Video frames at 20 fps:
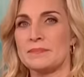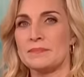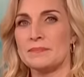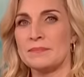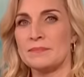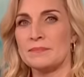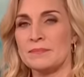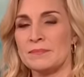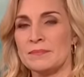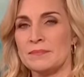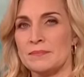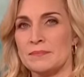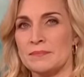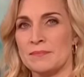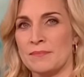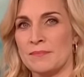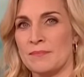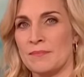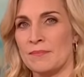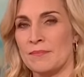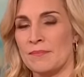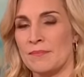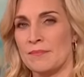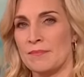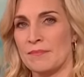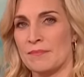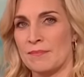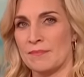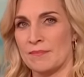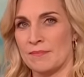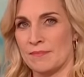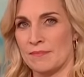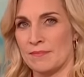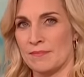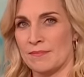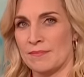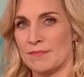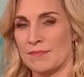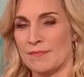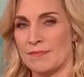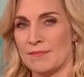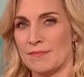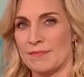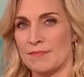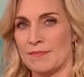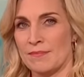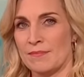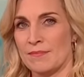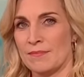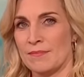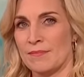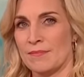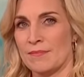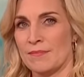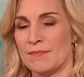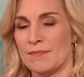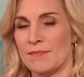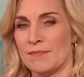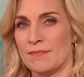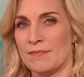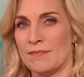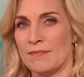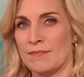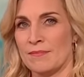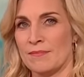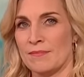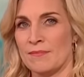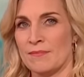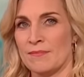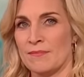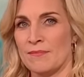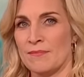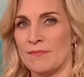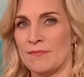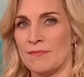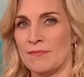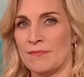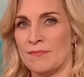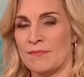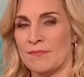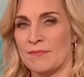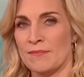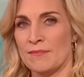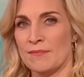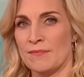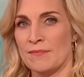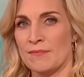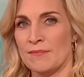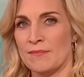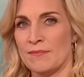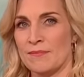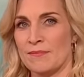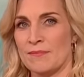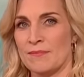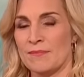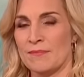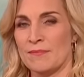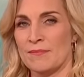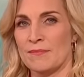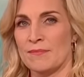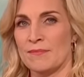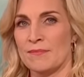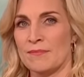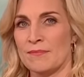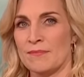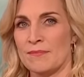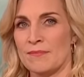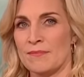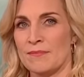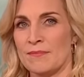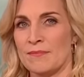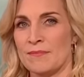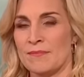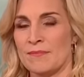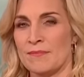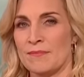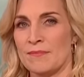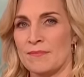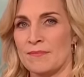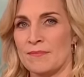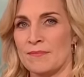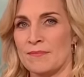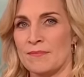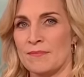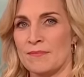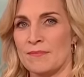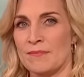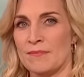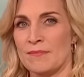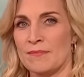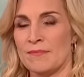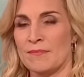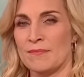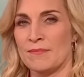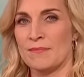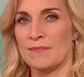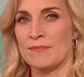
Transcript: The person shown says nothing.